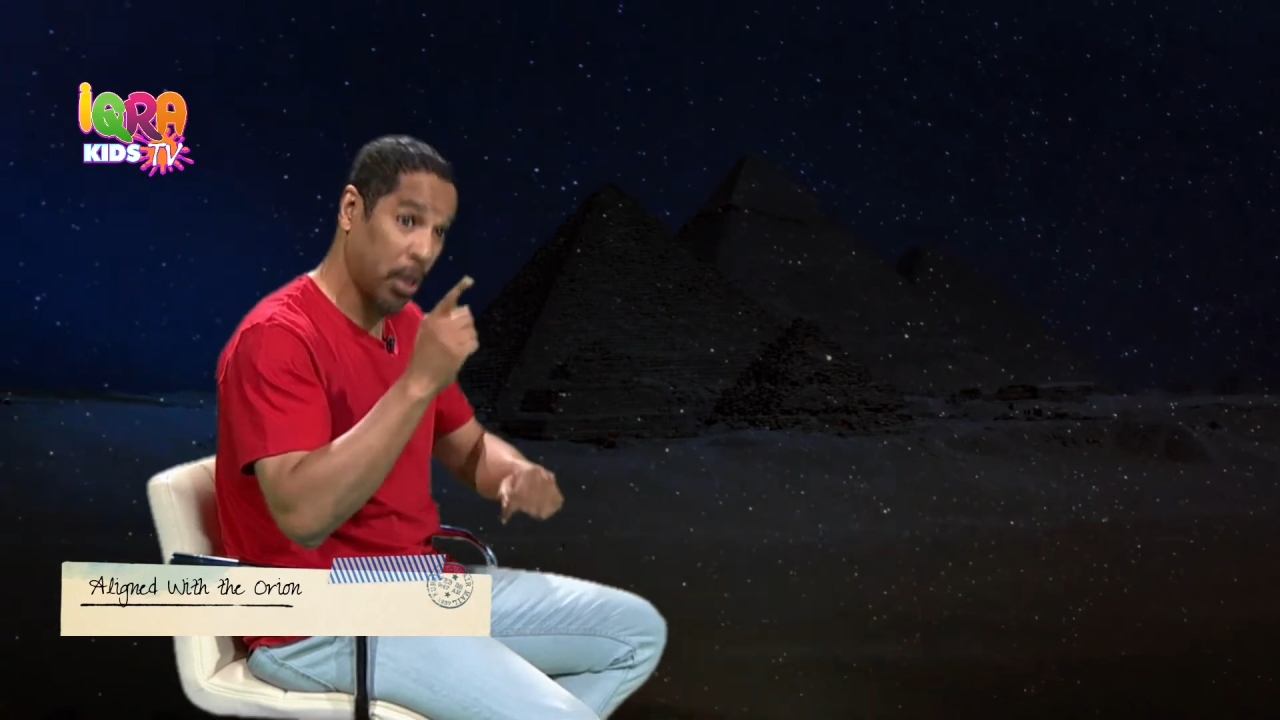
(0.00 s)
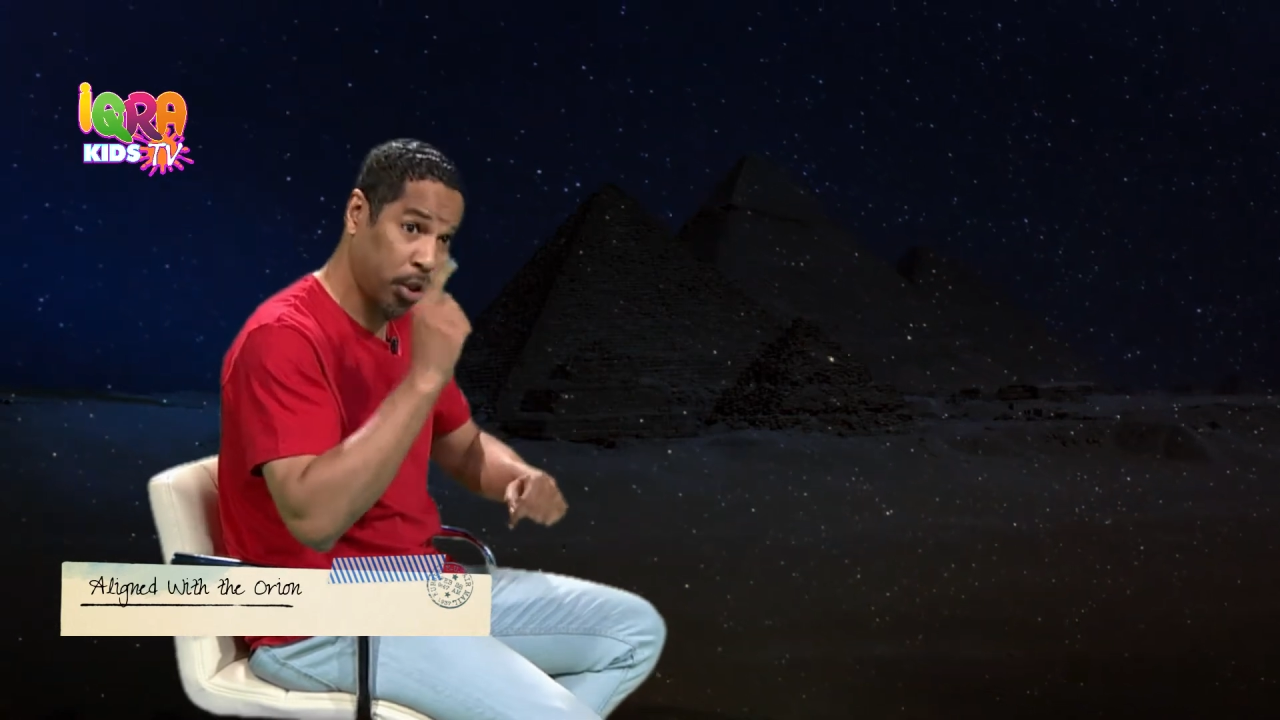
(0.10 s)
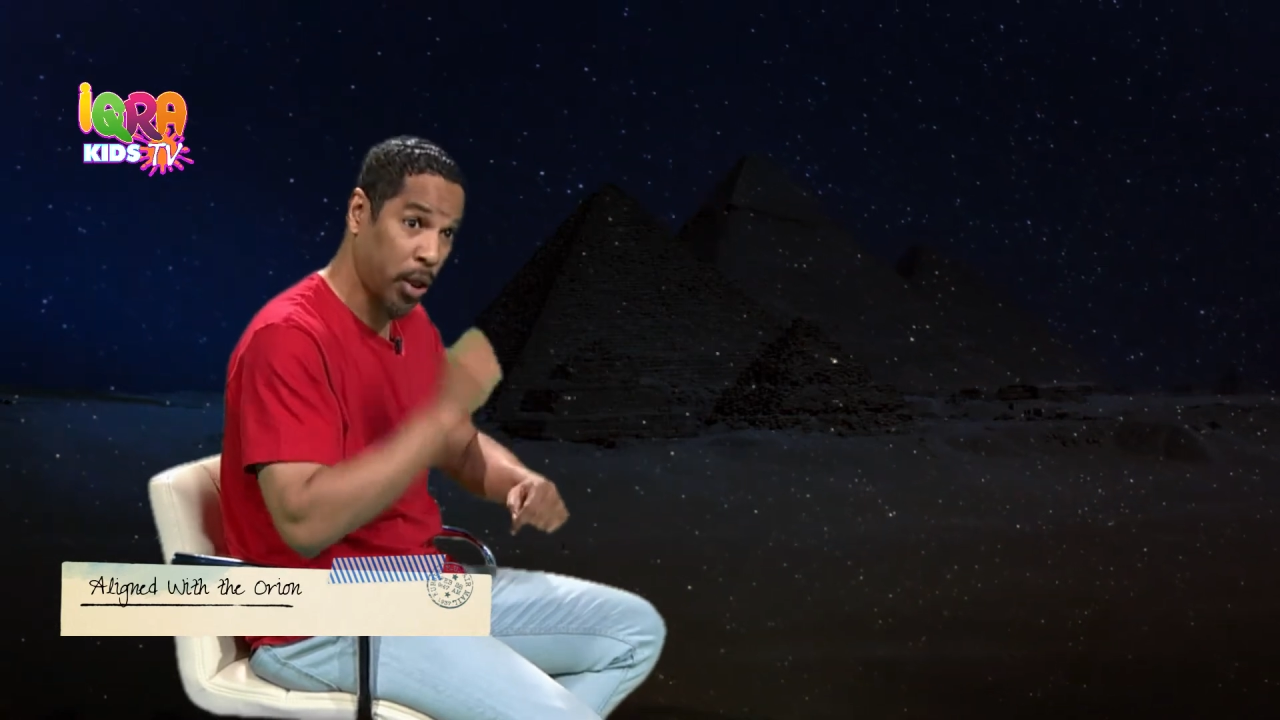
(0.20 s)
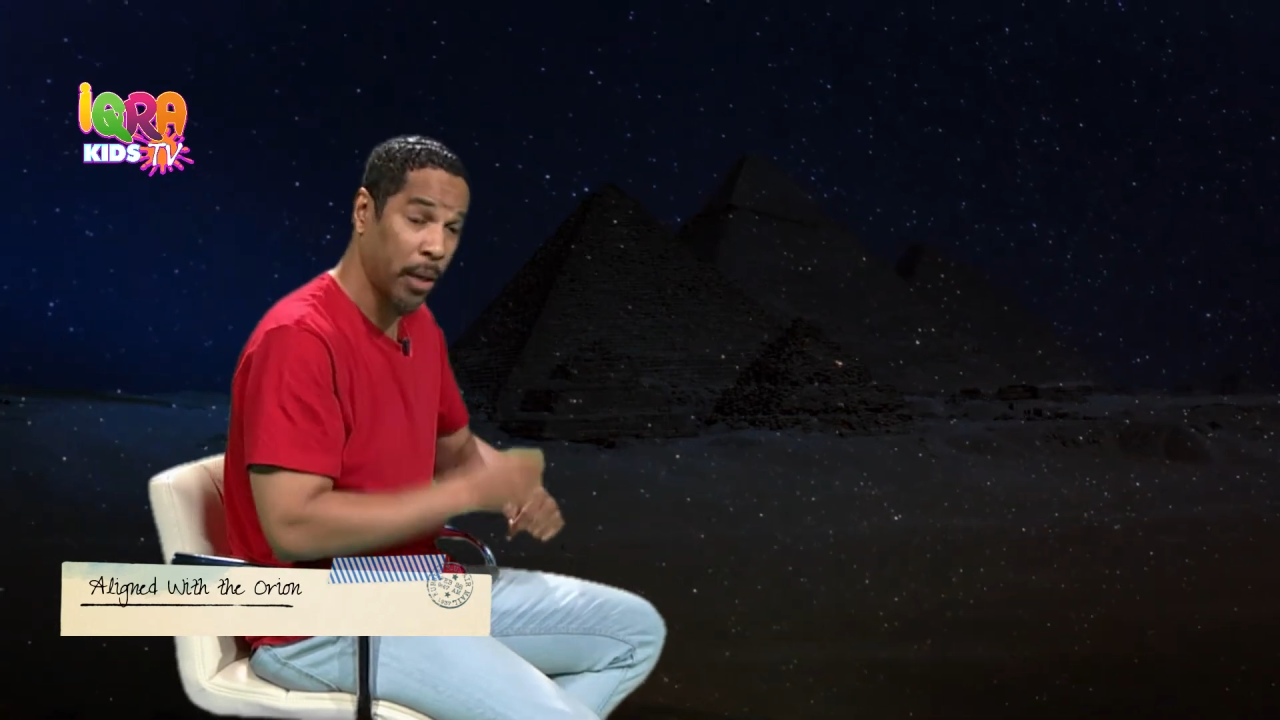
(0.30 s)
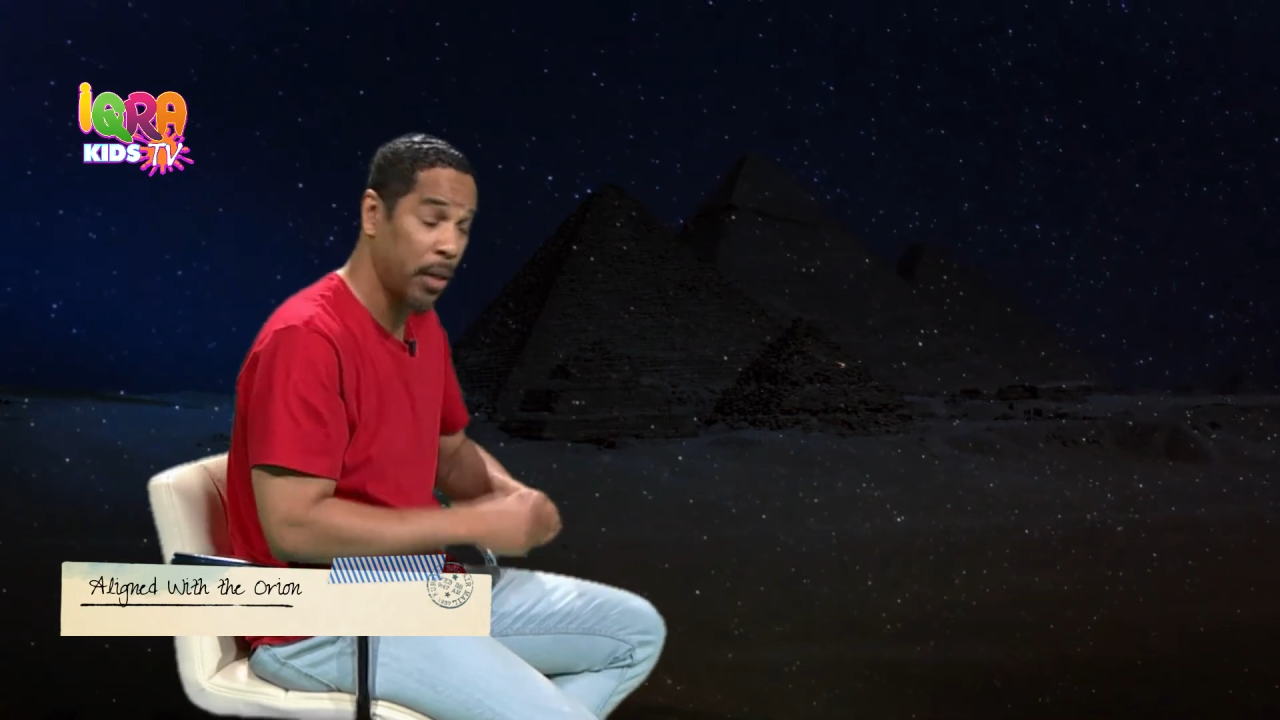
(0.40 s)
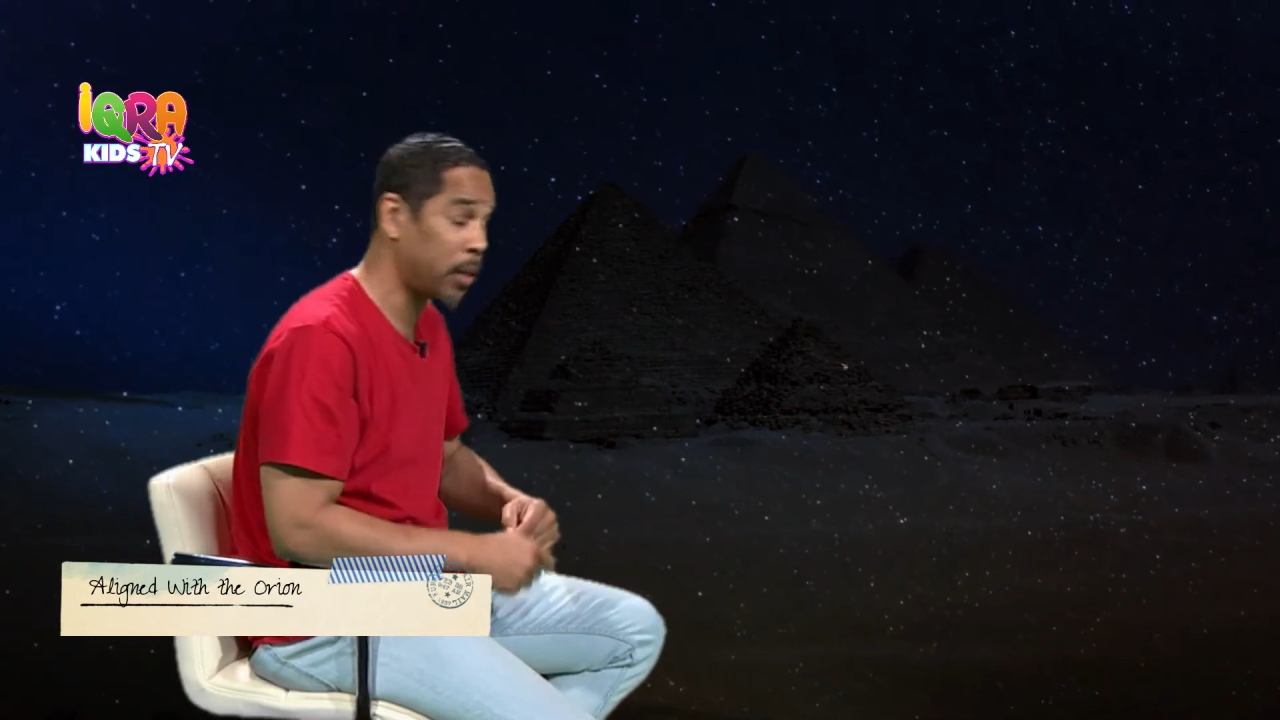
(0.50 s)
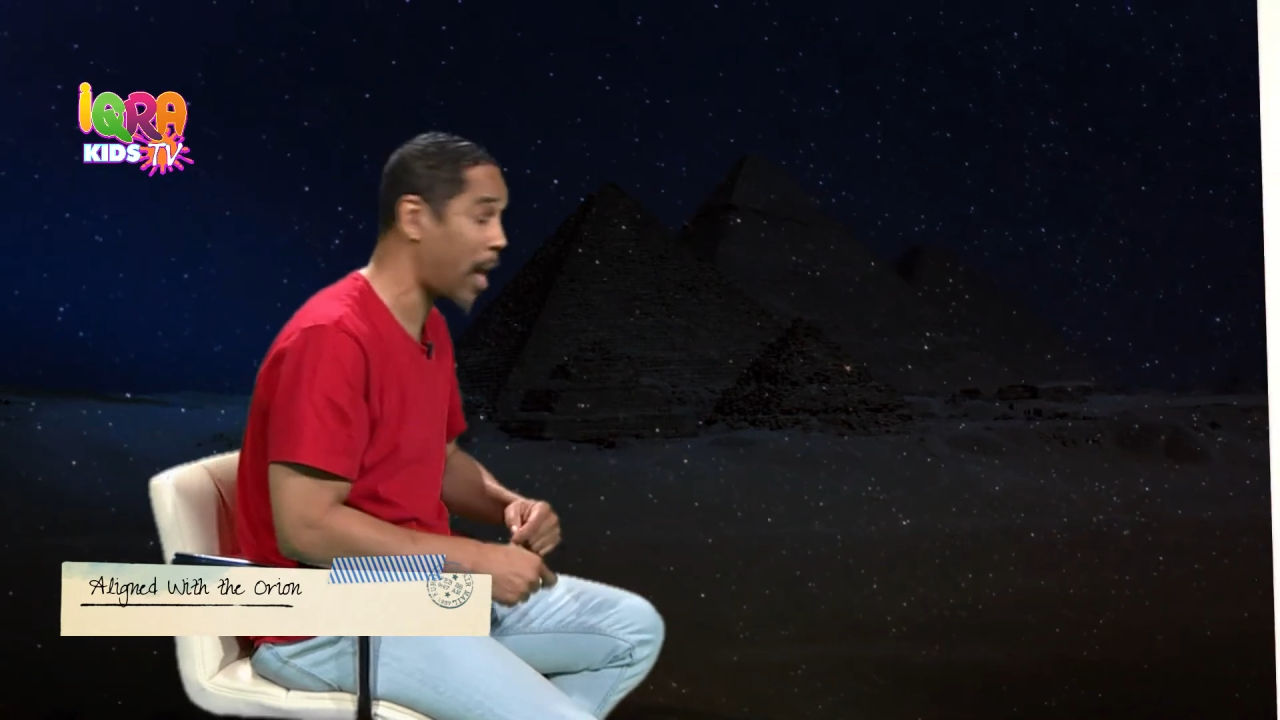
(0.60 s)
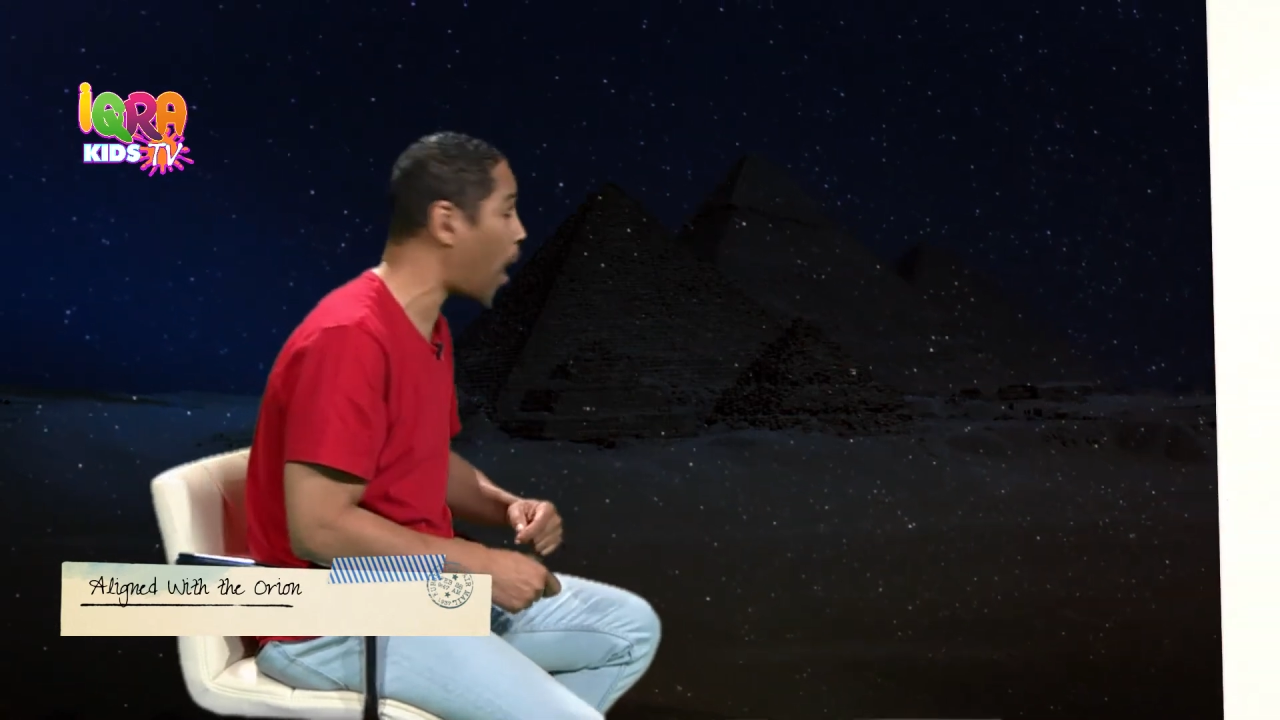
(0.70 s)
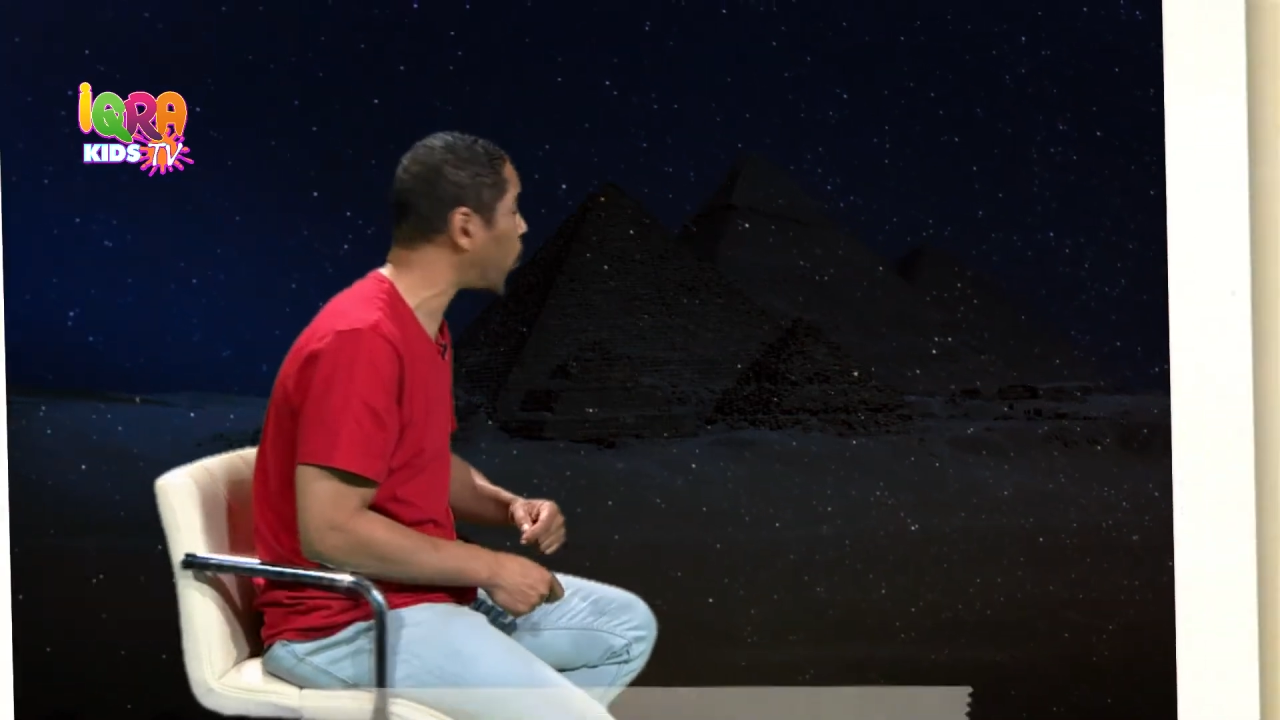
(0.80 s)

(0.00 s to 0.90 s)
Check this out.